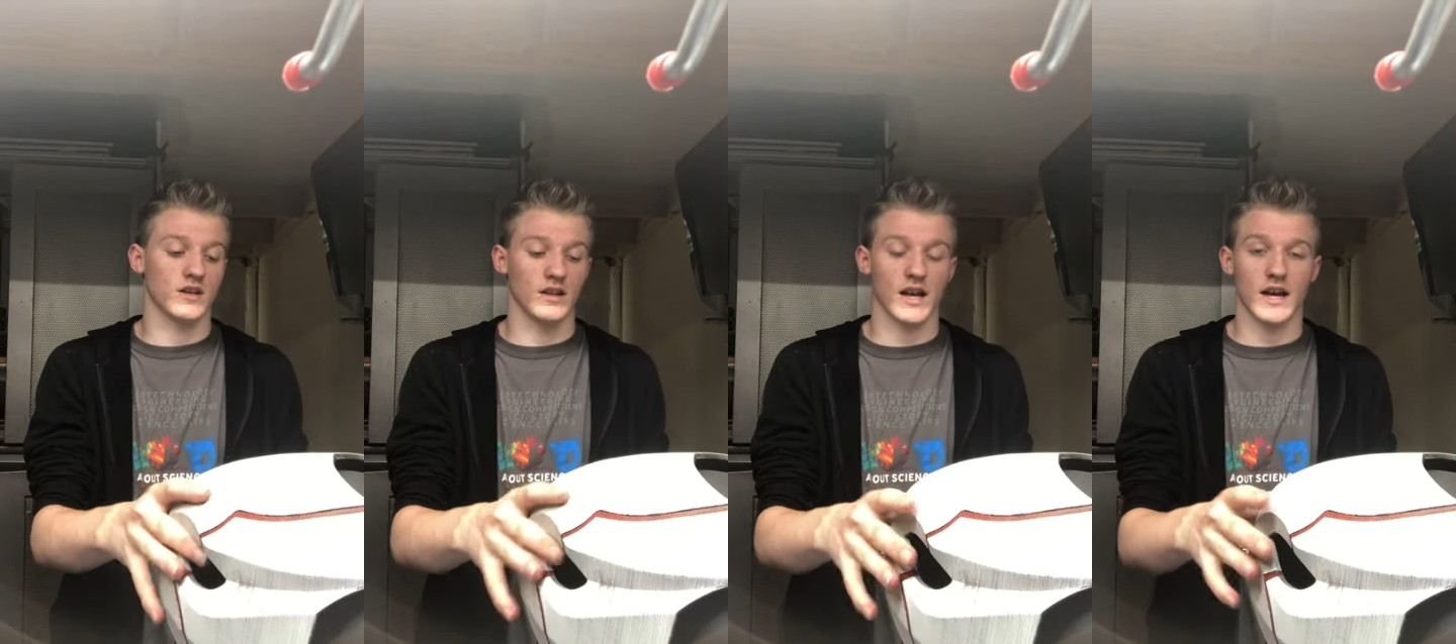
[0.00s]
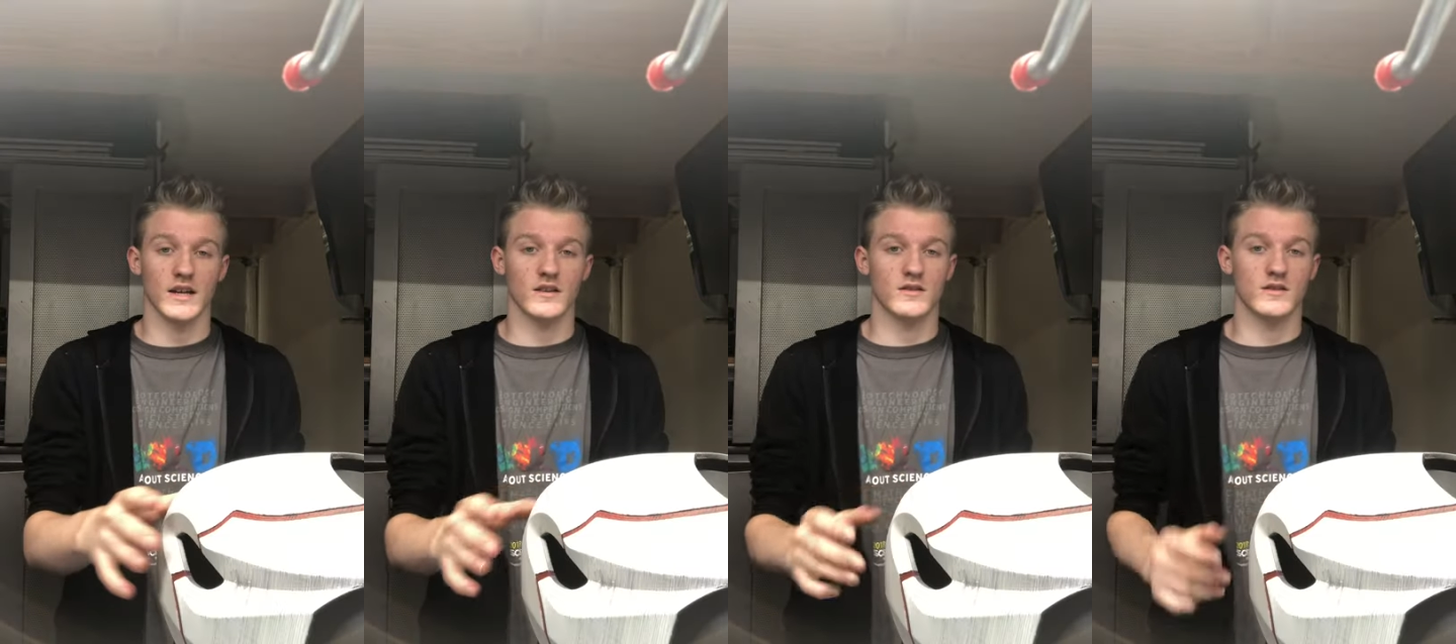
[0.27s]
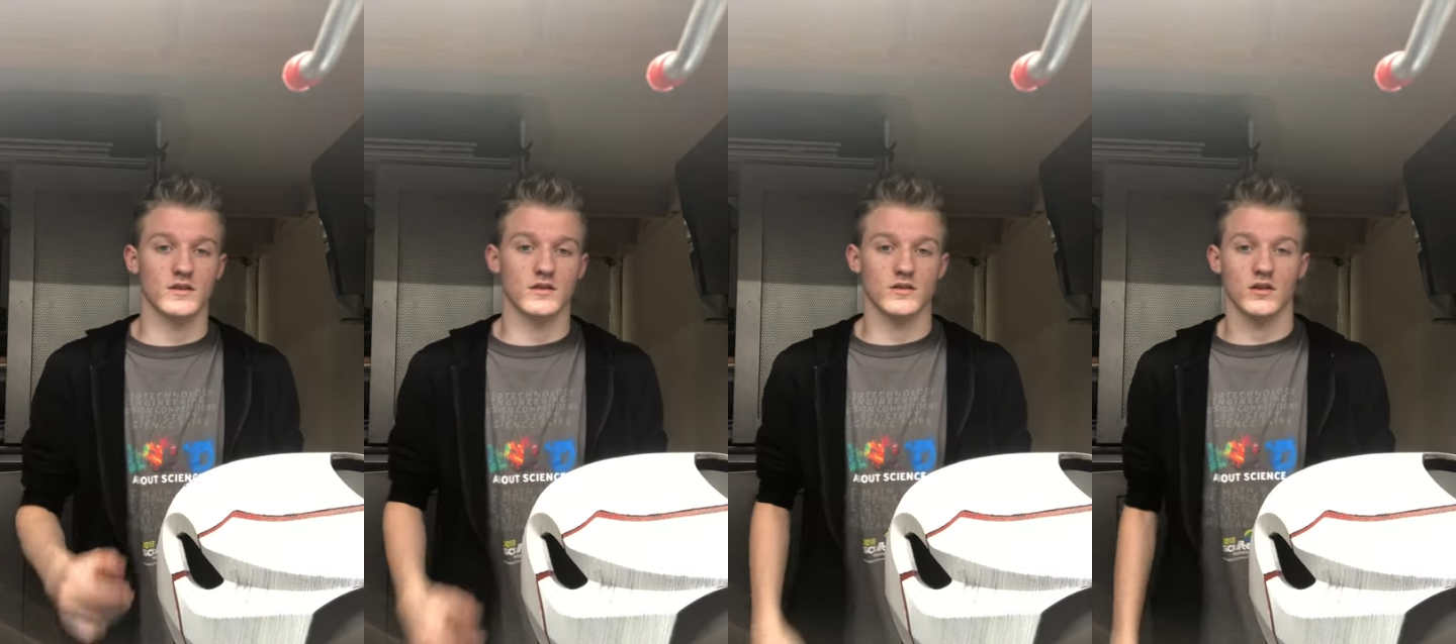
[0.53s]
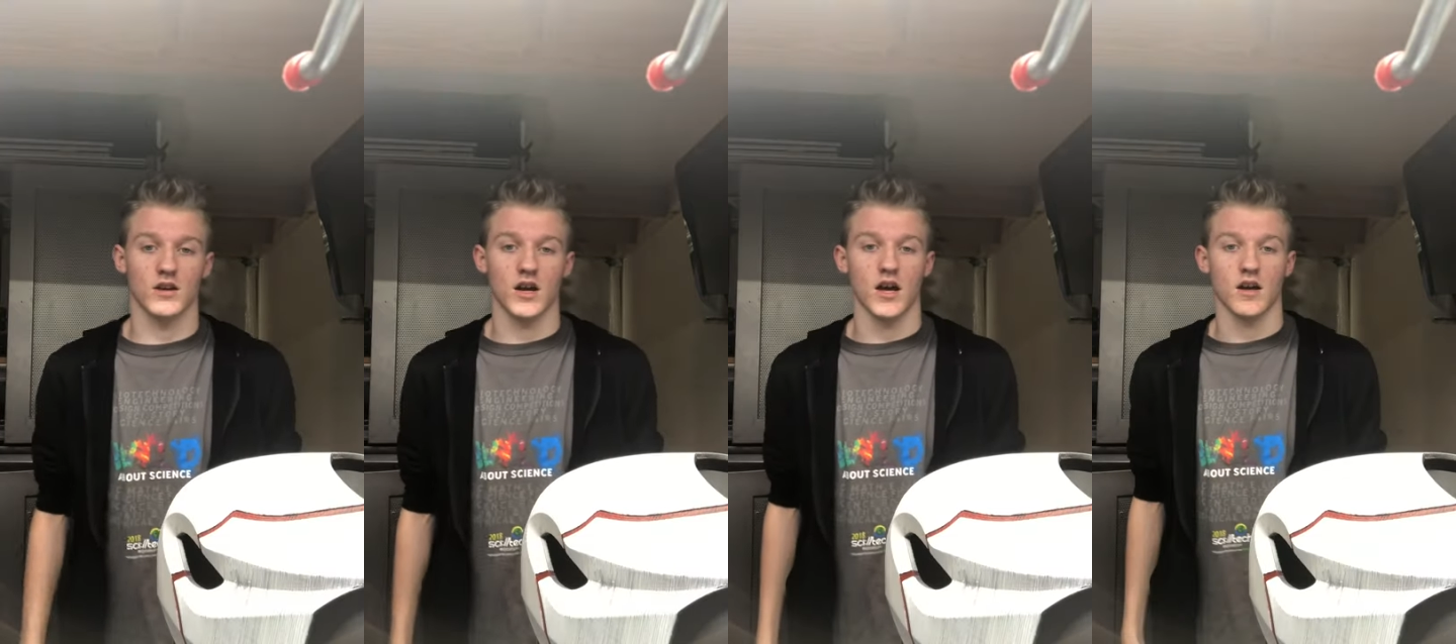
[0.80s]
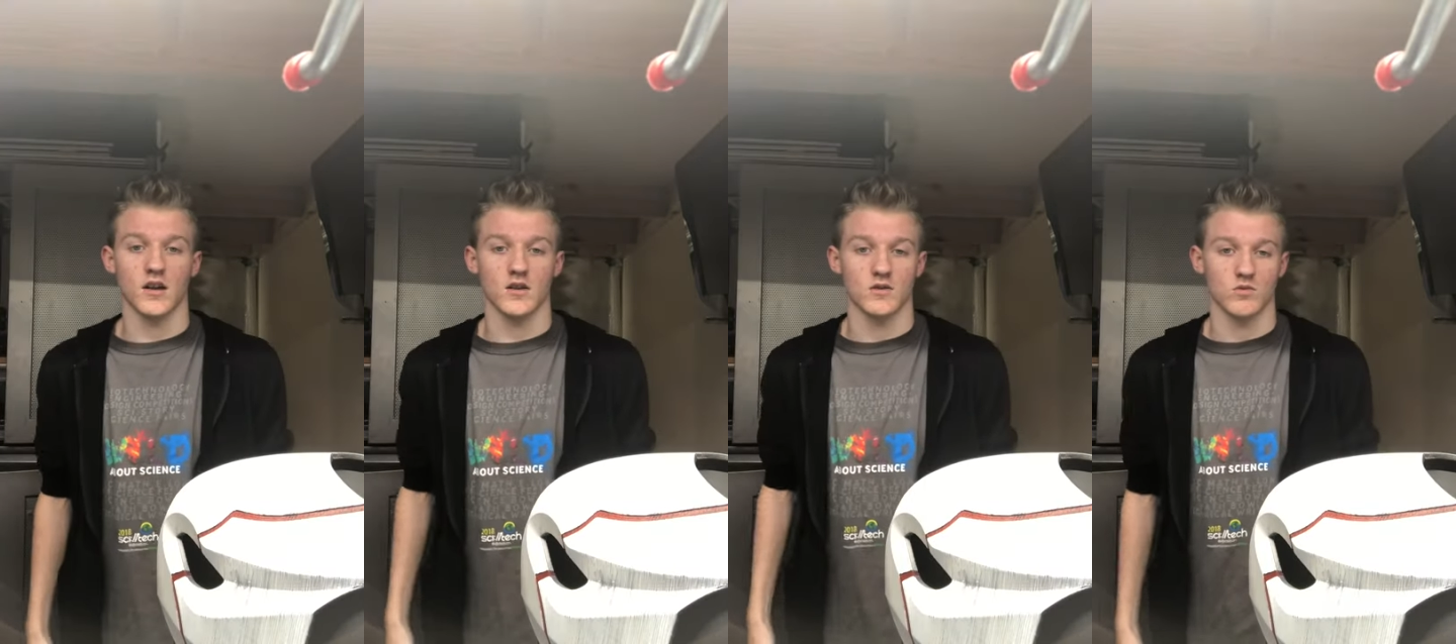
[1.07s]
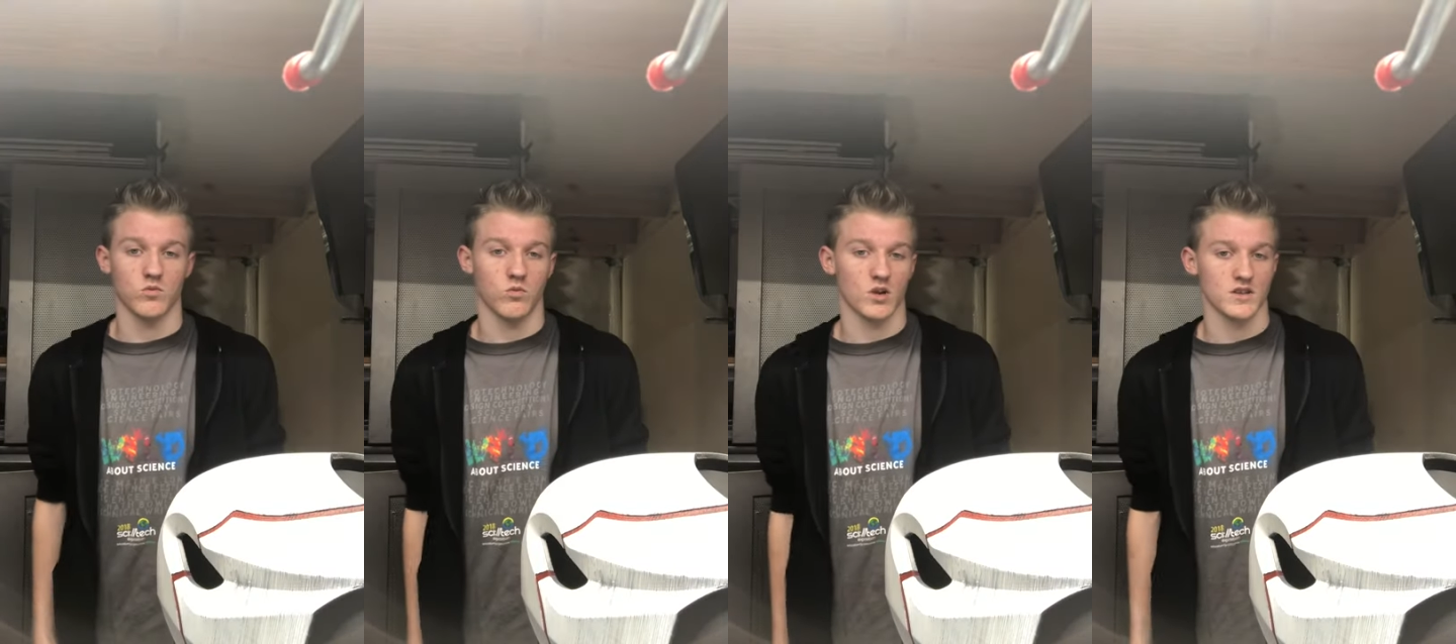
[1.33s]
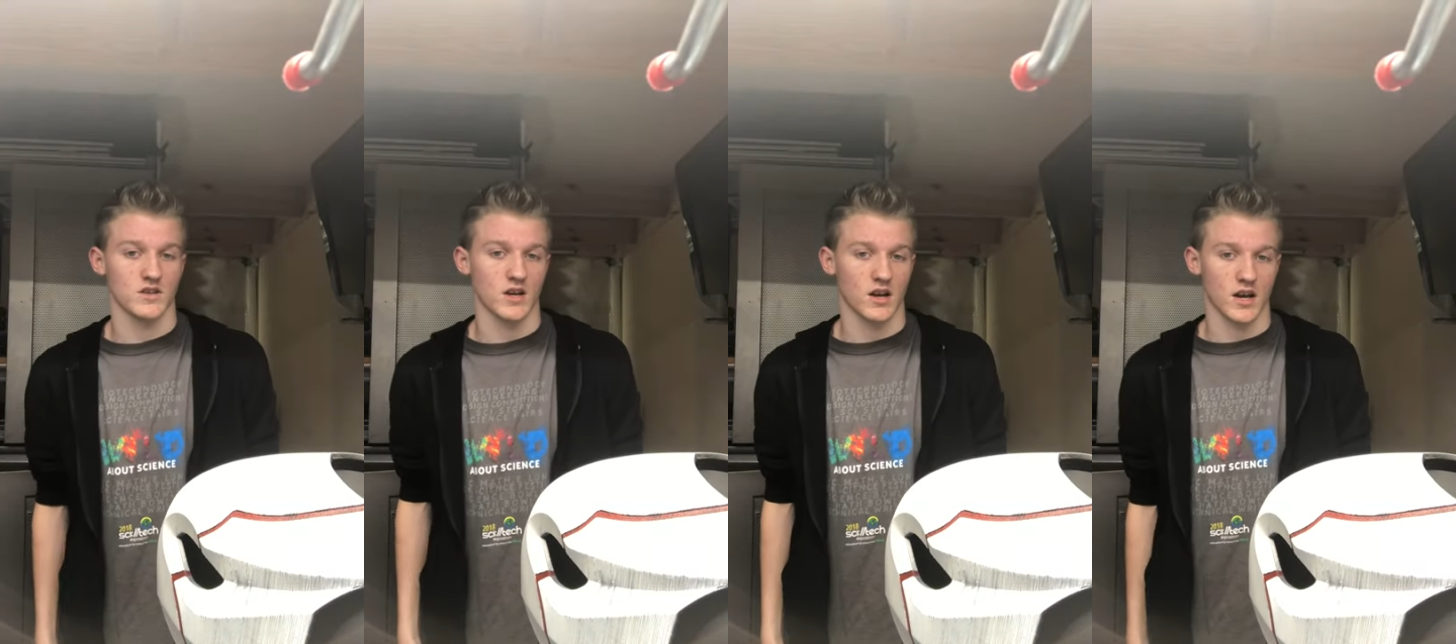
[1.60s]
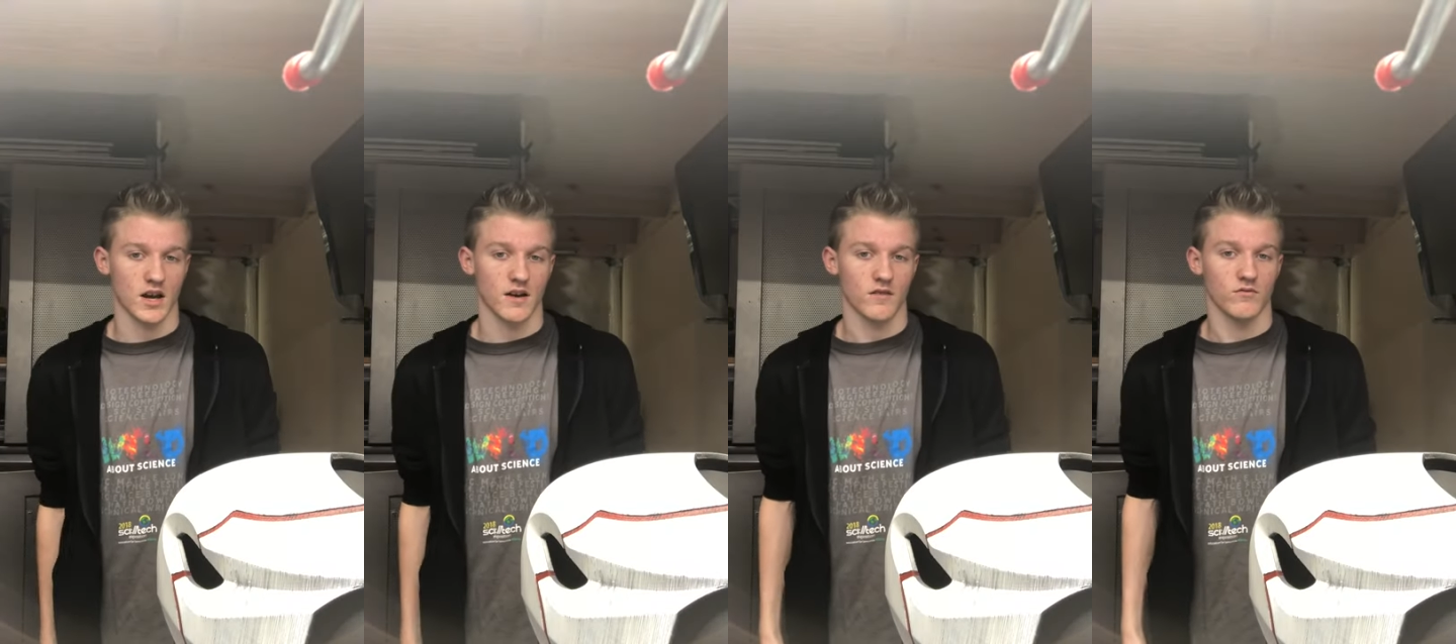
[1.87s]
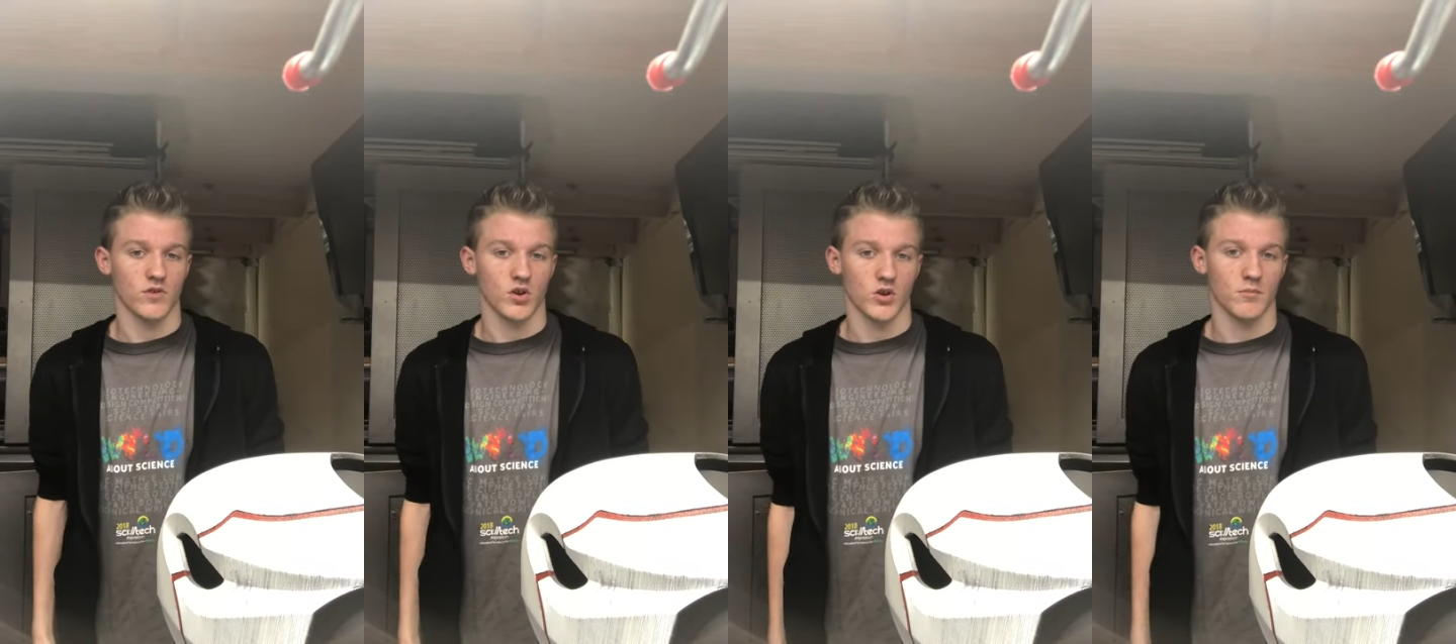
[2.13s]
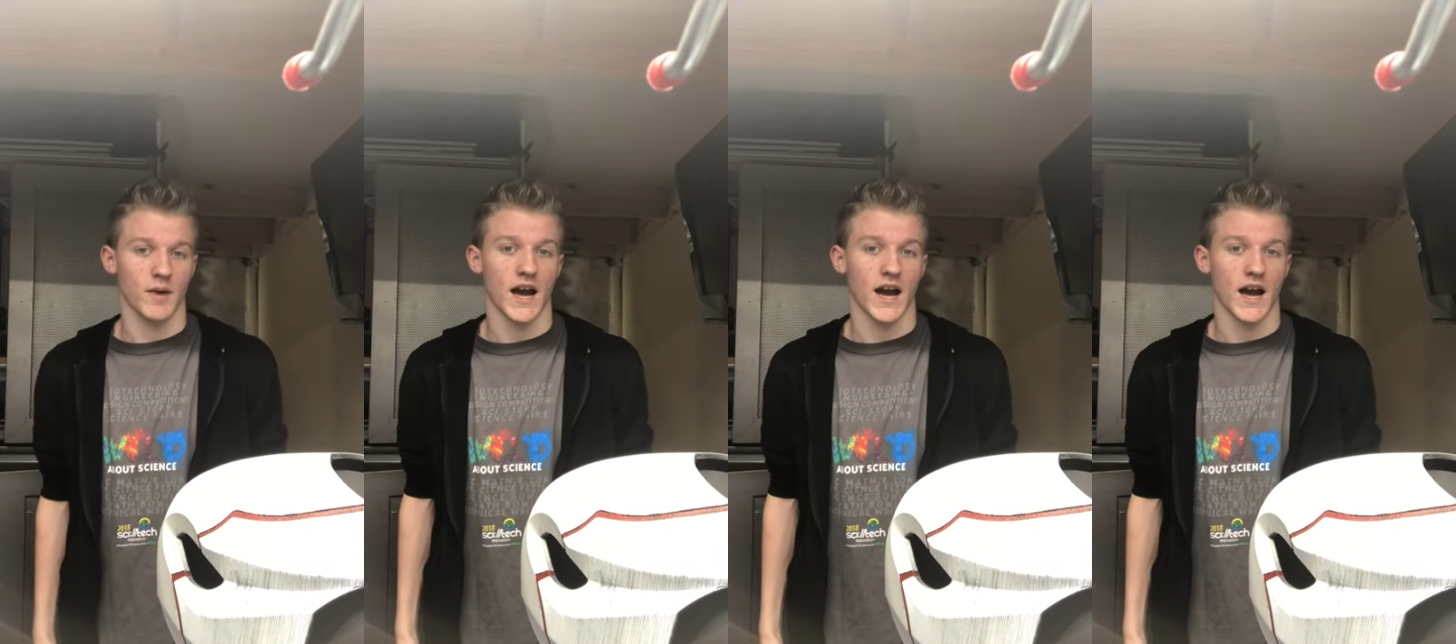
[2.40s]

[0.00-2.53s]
the lights and once I have all